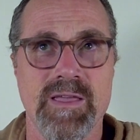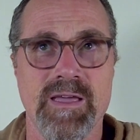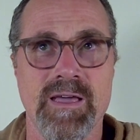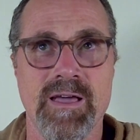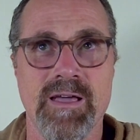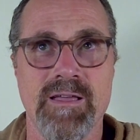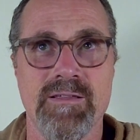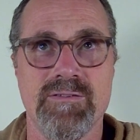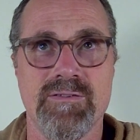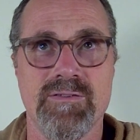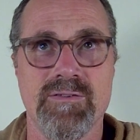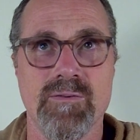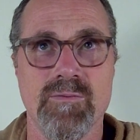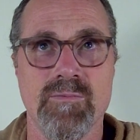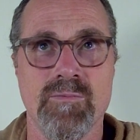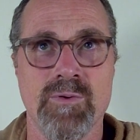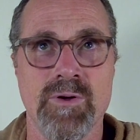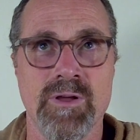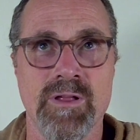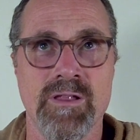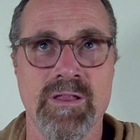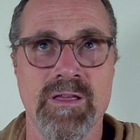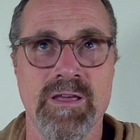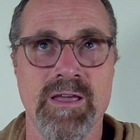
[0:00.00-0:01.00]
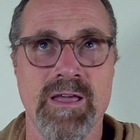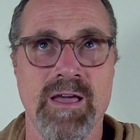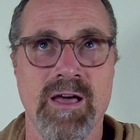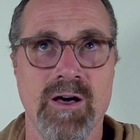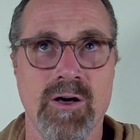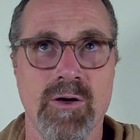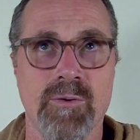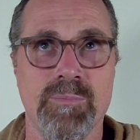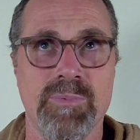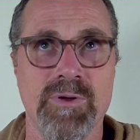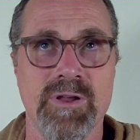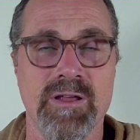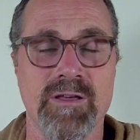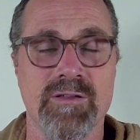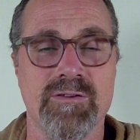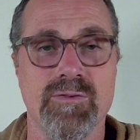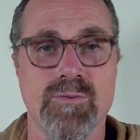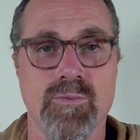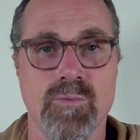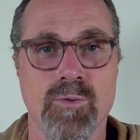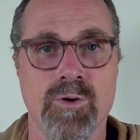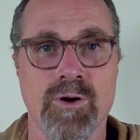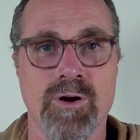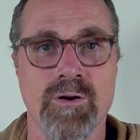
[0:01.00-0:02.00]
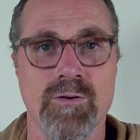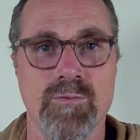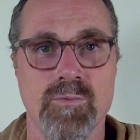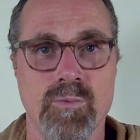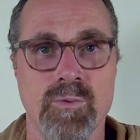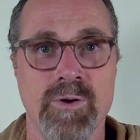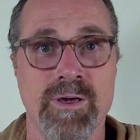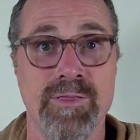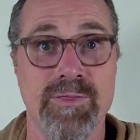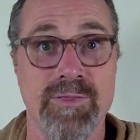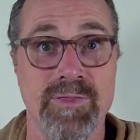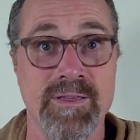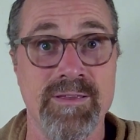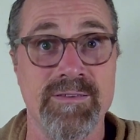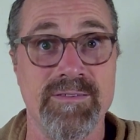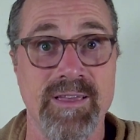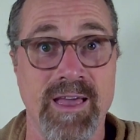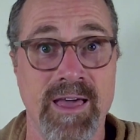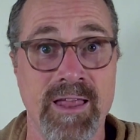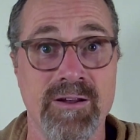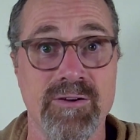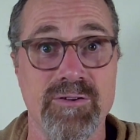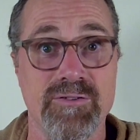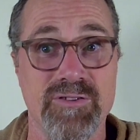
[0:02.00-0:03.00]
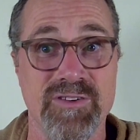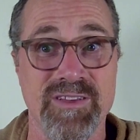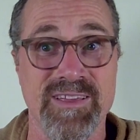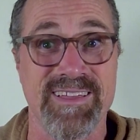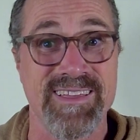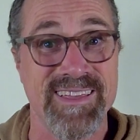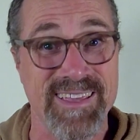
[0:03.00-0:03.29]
It's really helping us work with this energy.